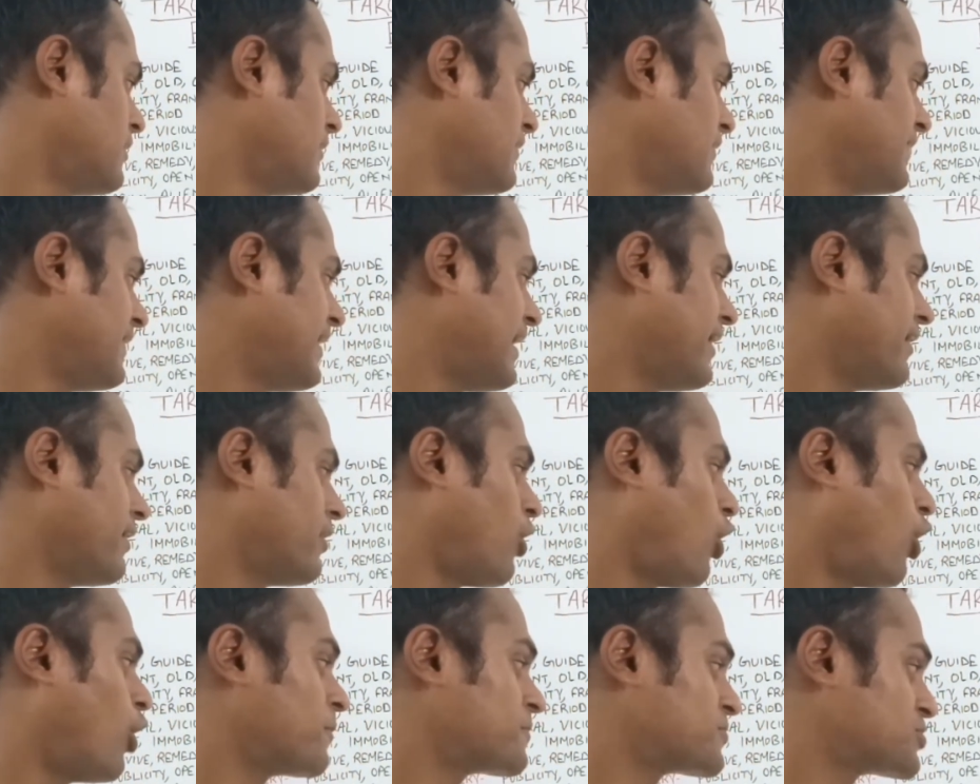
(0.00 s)

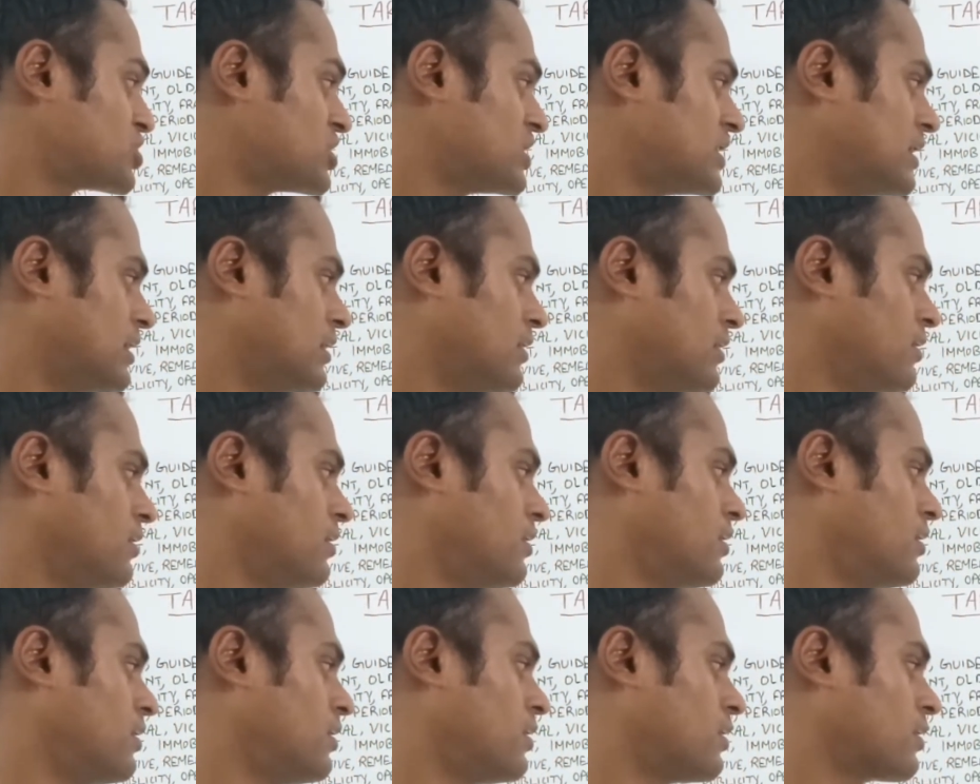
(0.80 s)
Then
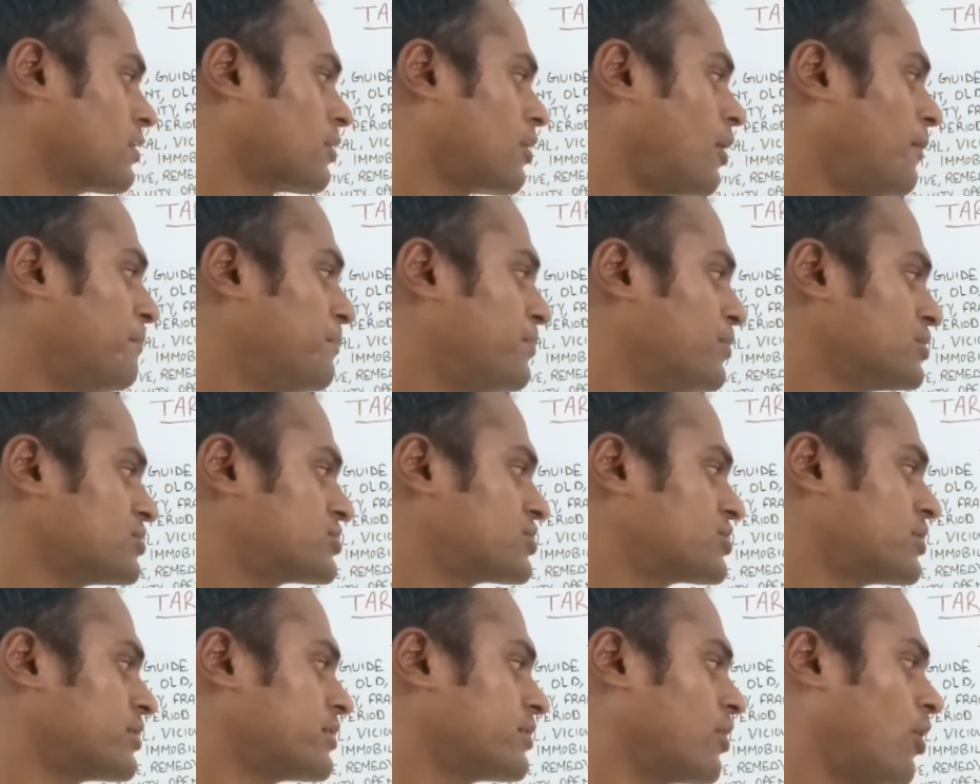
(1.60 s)
optional,
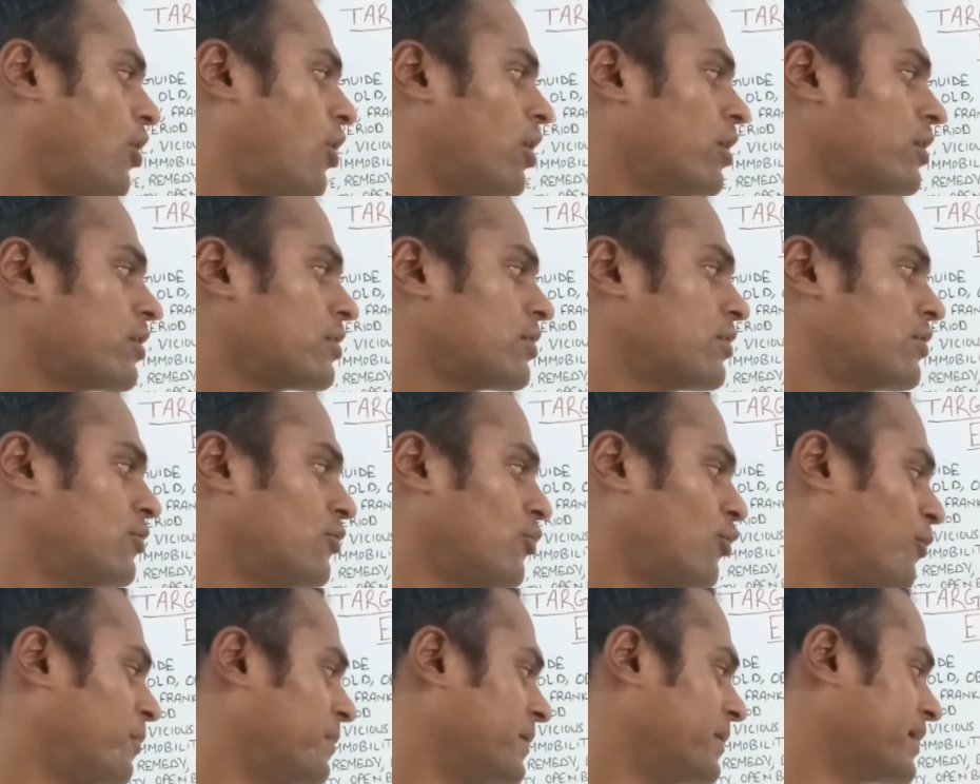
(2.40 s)
compulsory or
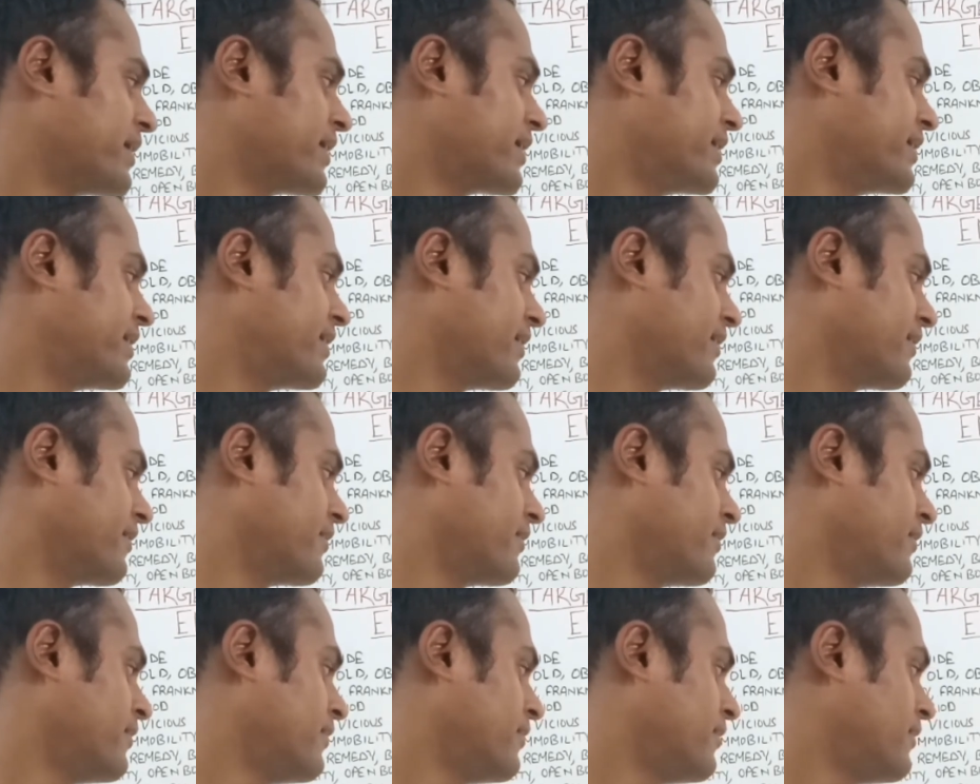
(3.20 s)

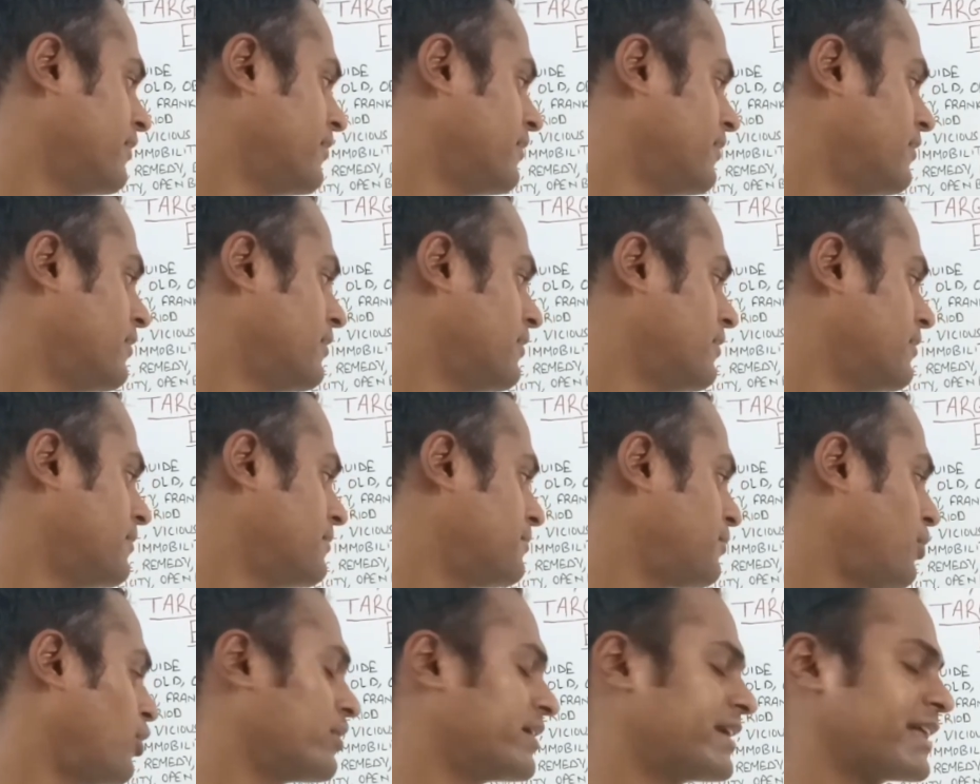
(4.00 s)
obligatory.
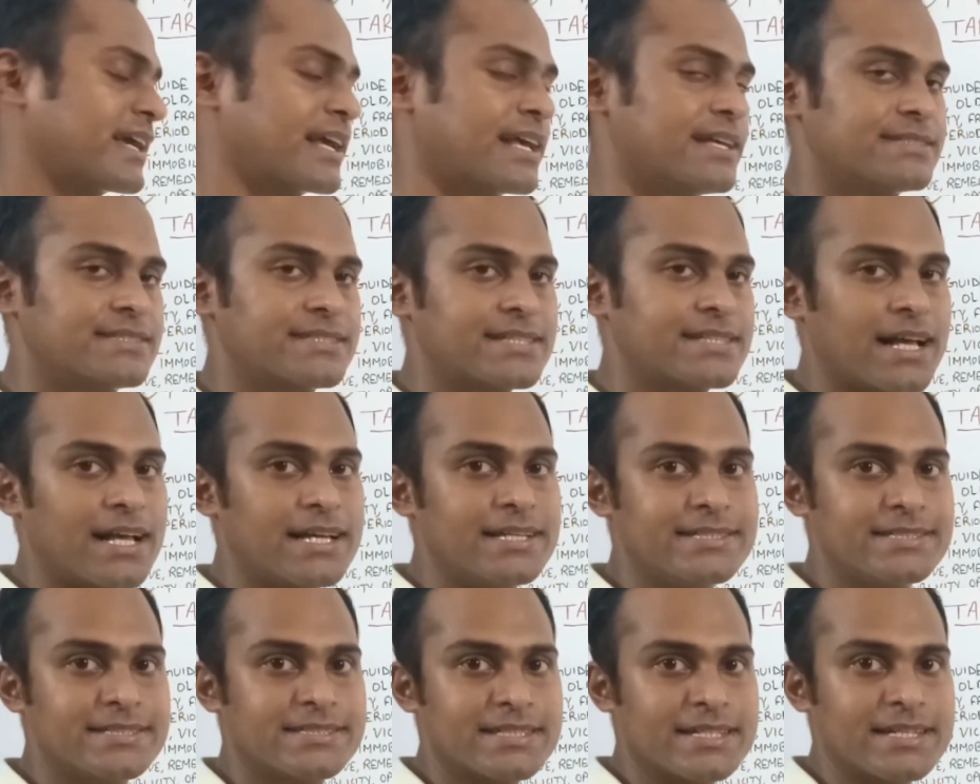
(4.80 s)
Political
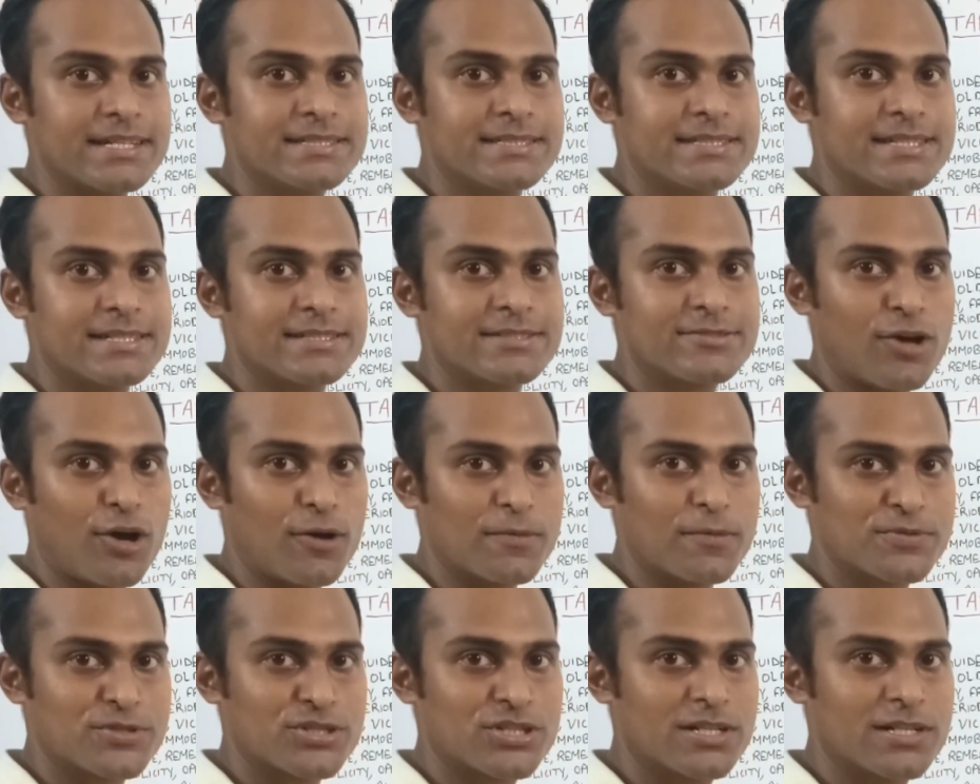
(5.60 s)
science is his
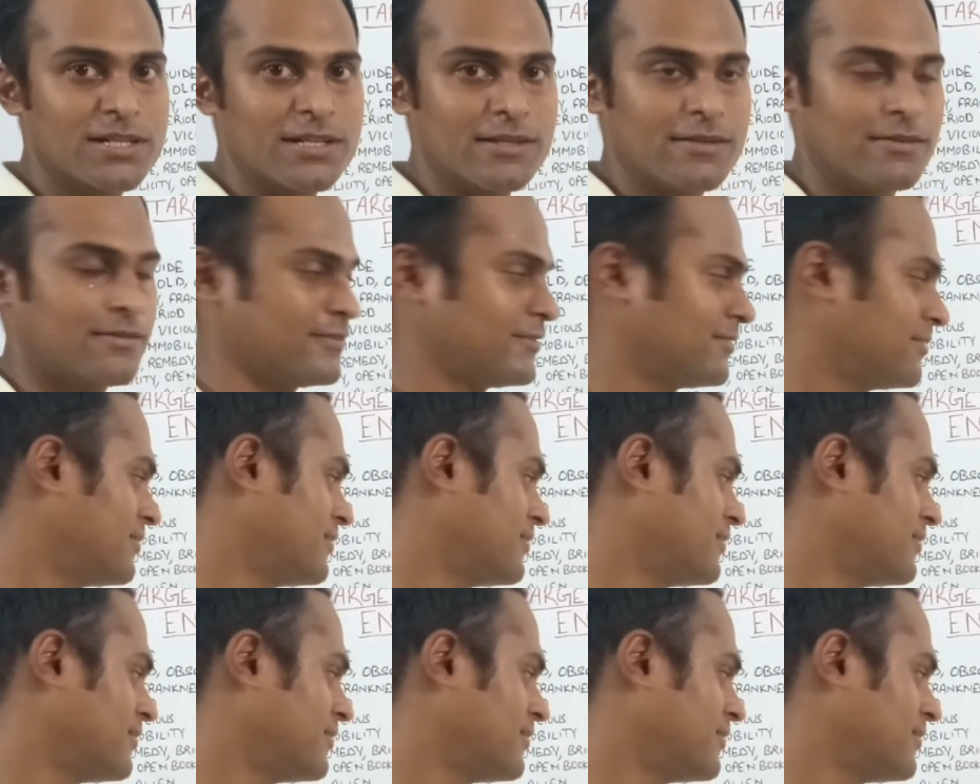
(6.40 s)
optional.